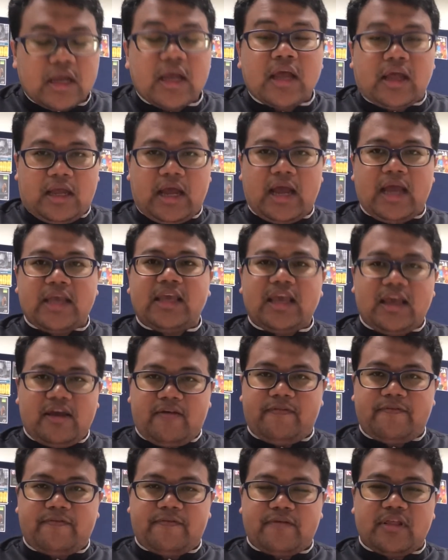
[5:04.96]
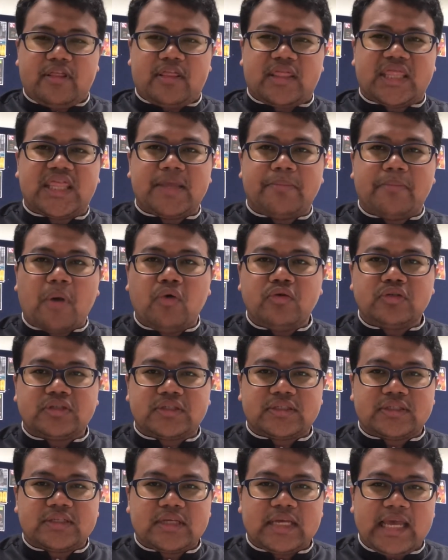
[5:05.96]
I have the most
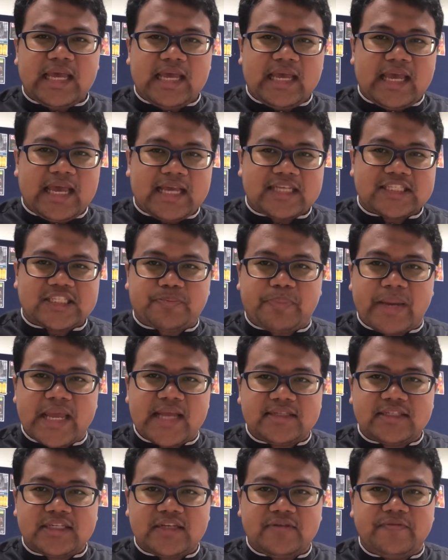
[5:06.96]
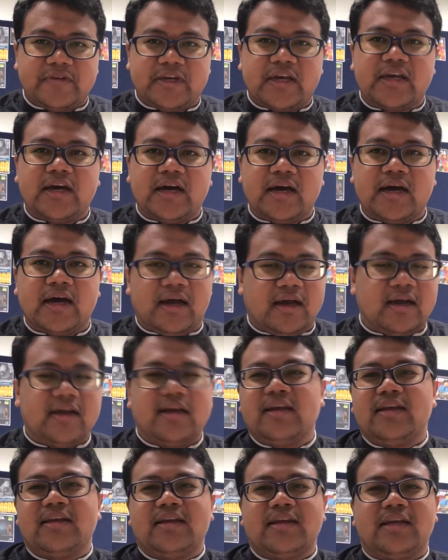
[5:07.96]
expensive car
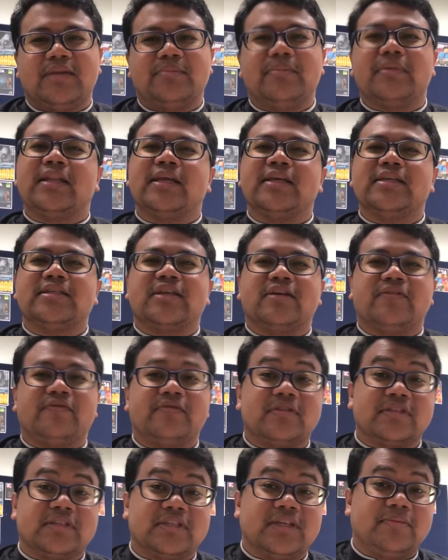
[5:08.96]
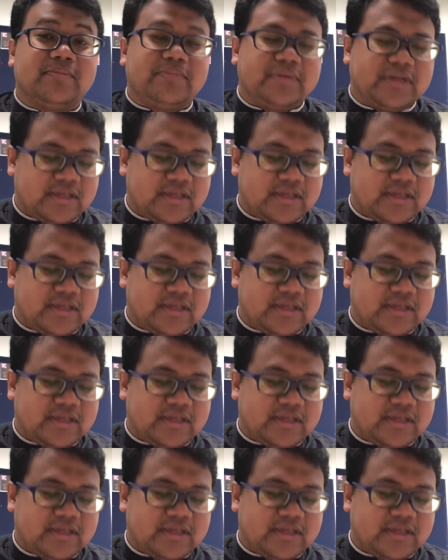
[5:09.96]
in Malaysia, for example.